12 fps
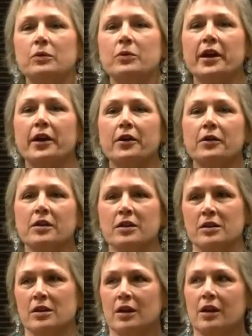where
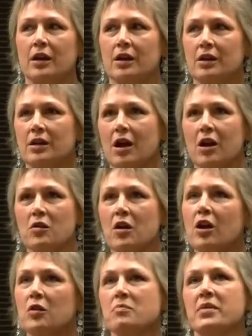
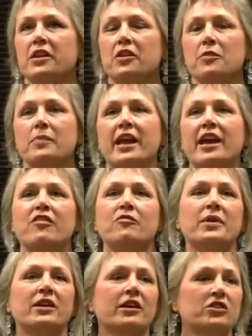our mother may have
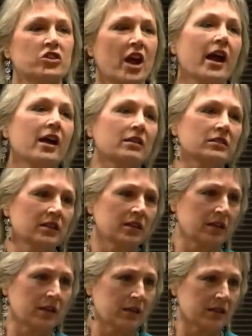been our child
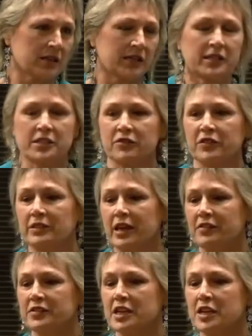in a different
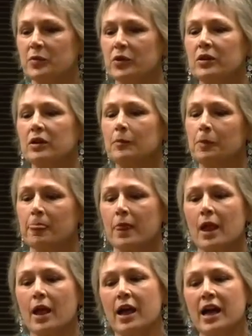lifetime, or
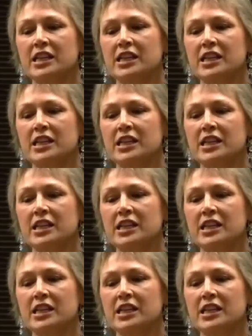a